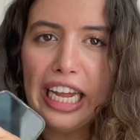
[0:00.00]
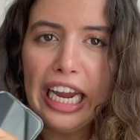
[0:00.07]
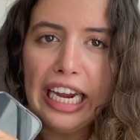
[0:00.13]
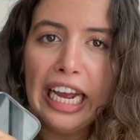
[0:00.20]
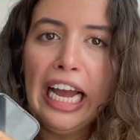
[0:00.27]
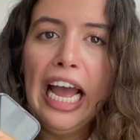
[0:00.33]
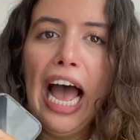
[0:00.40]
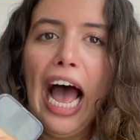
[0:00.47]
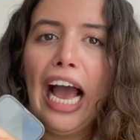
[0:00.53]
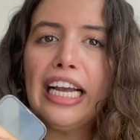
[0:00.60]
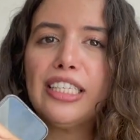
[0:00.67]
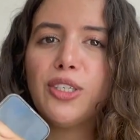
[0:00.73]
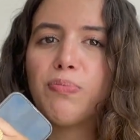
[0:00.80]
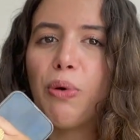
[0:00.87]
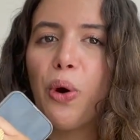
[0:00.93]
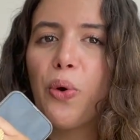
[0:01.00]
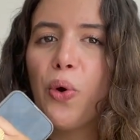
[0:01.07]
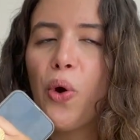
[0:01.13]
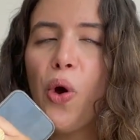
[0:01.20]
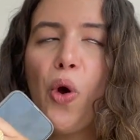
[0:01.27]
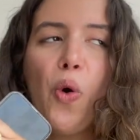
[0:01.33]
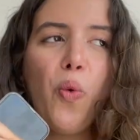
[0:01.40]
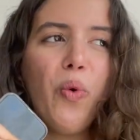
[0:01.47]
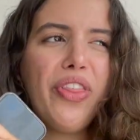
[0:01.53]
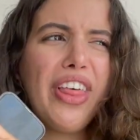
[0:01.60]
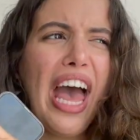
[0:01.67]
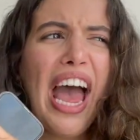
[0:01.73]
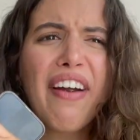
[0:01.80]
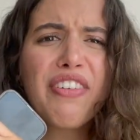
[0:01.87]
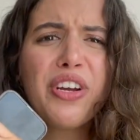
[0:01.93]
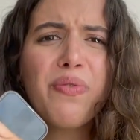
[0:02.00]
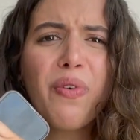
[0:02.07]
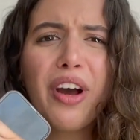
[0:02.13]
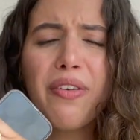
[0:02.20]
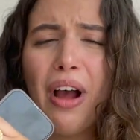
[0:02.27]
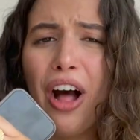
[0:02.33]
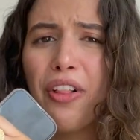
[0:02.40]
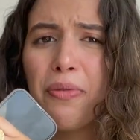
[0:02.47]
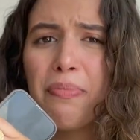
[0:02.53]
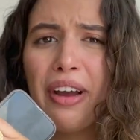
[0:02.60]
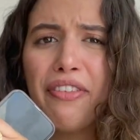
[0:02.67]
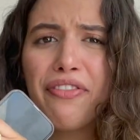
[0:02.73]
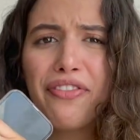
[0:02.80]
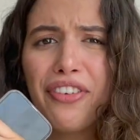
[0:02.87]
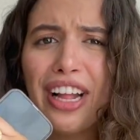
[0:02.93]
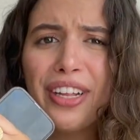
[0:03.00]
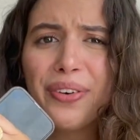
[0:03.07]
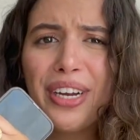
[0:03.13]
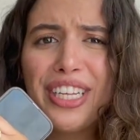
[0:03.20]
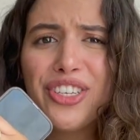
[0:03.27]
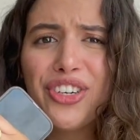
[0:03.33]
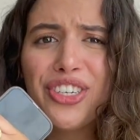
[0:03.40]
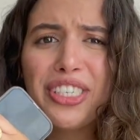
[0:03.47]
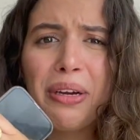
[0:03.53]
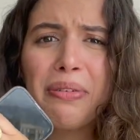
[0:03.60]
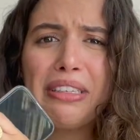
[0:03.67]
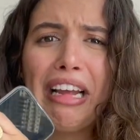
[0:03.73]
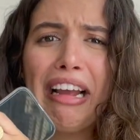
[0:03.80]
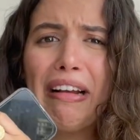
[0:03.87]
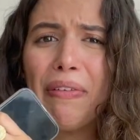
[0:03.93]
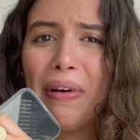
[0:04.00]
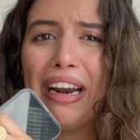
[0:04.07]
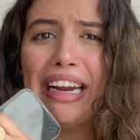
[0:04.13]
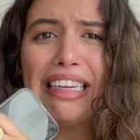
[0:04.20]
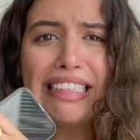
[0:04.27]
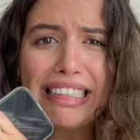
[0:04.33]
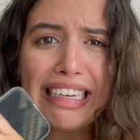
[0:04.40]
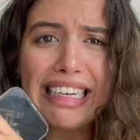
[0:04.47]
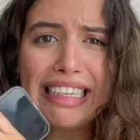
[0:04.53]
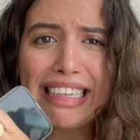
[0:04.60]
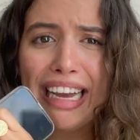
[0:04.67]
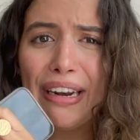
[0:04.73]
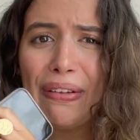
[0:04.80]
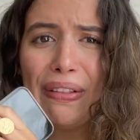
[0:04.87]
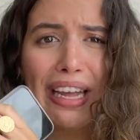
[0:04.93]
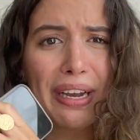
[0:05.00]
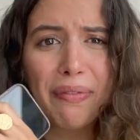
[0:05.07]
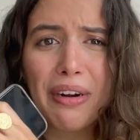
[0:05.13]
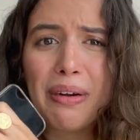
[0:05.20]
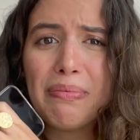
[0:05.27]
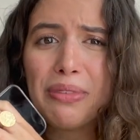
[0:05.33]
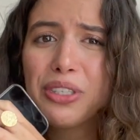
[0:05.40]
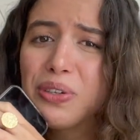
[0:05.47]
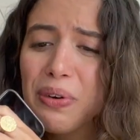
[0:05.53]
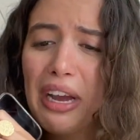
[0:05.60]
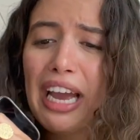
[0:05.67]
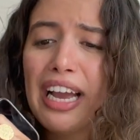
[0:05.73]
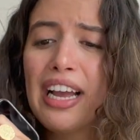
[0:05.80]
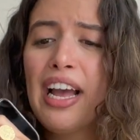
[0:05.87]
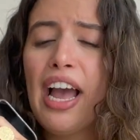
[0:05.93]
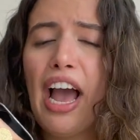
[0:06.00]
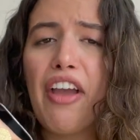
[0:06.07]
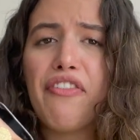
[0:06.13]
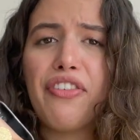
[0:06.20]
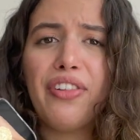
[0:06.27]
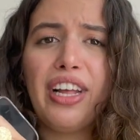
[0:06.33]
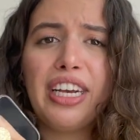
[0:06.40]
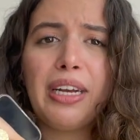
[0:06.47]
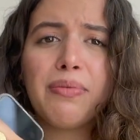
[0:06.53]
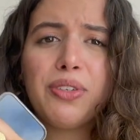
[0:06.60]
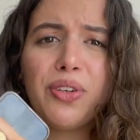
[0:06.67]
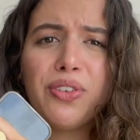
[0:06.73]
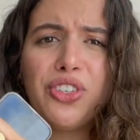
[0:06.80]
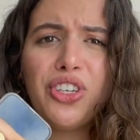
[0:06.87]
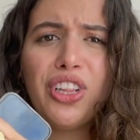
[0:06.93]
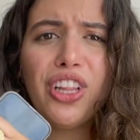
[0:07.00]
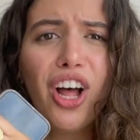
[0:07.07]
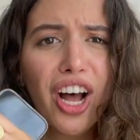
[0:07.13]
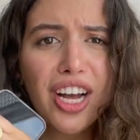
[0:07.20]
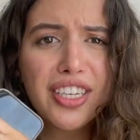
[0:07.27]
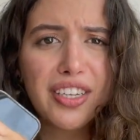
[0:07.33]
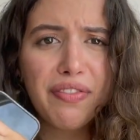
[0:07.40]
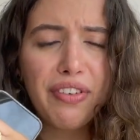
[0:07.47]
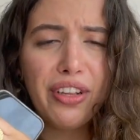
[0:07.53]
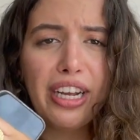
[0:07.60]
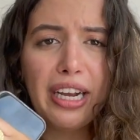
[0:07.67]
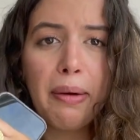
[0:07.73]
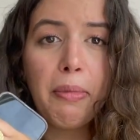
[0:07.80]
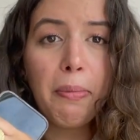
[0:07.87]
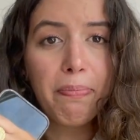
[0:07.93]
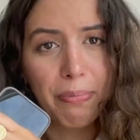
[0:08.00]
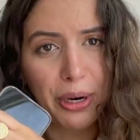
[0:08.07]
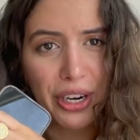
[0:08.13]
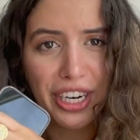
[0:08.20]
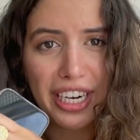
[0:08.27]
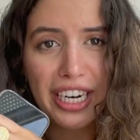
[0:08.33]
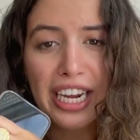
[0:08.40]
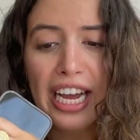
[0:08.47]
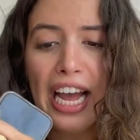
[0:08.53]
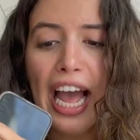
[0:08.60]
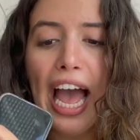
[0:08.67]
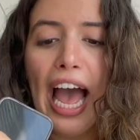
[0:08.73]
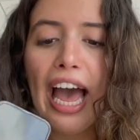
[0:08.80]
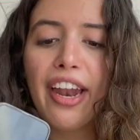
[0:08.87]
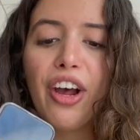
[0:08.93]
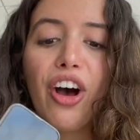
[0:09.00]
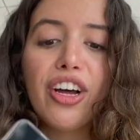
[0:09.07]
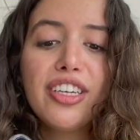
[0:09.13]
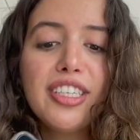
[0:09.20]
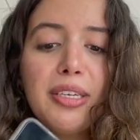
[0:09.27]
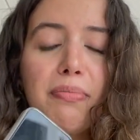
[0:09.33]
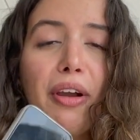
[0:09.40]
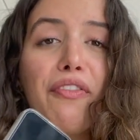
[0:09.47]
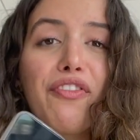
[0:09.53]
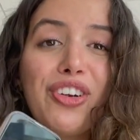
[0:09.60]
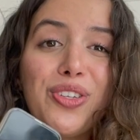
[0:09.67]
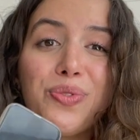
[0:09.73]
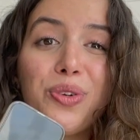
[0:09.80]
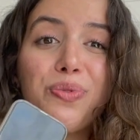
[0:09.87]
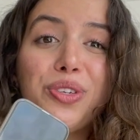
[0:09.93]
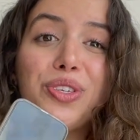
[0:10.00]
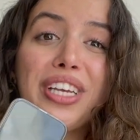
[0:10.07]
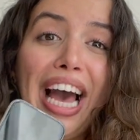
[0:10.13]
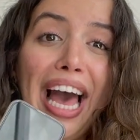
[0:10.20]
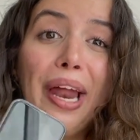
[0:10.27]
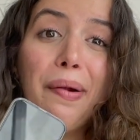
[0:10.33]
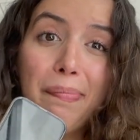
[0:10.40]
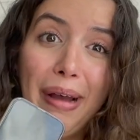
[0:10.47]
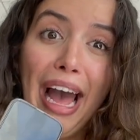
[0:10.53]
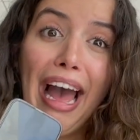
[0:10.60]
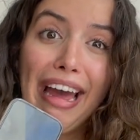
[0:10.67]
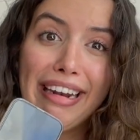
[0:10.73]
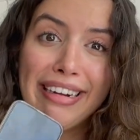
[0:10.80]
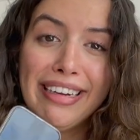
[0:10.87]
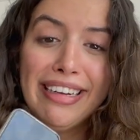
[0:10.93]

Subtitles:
Like, I spoke with everyone, all of my fellow interns. I was like, what is this? I don't like what I'm doing. I feel like I'm such a loss. I feel like I'm a burden. And honestly, my first week was kind of bad.